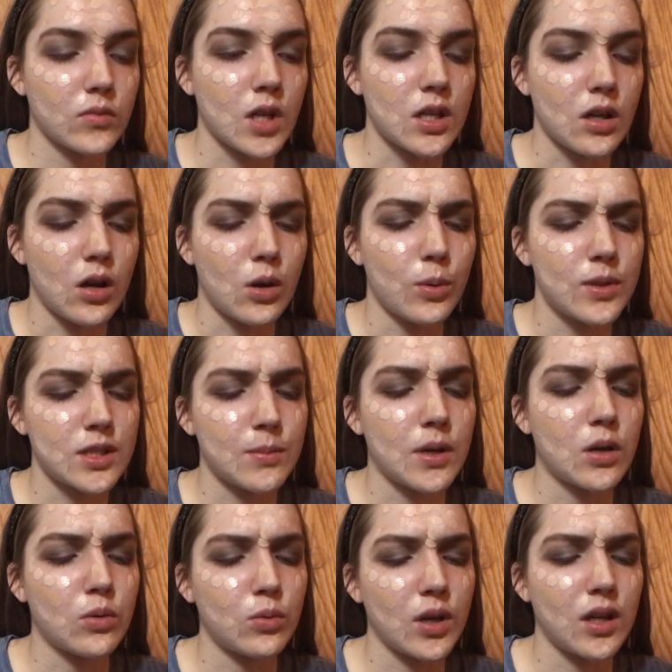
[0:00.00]
and not always
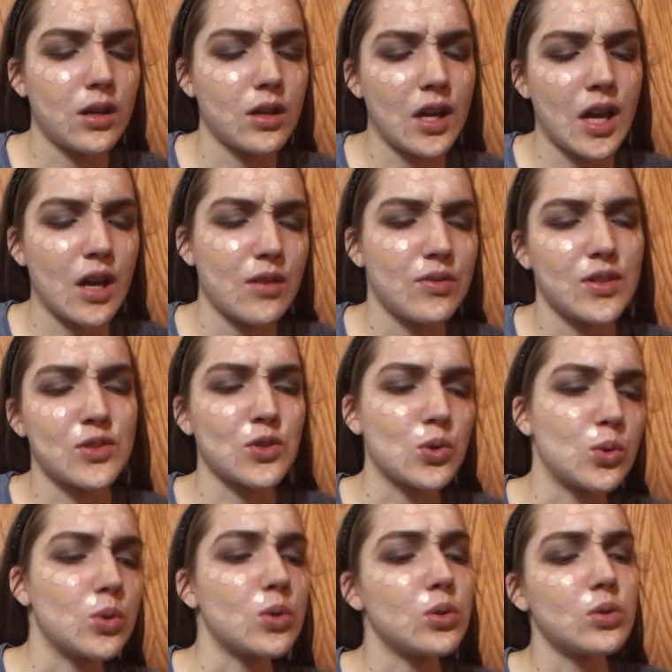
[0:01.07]
about, like, the
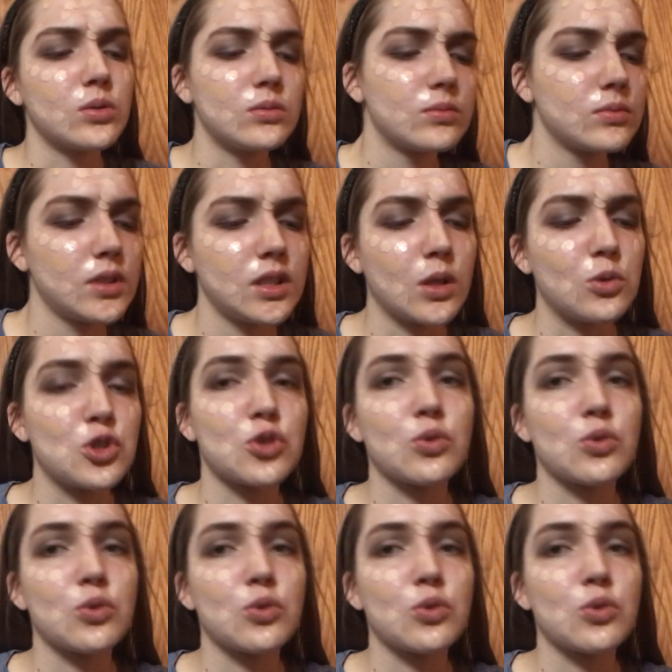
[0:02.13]
school, you know,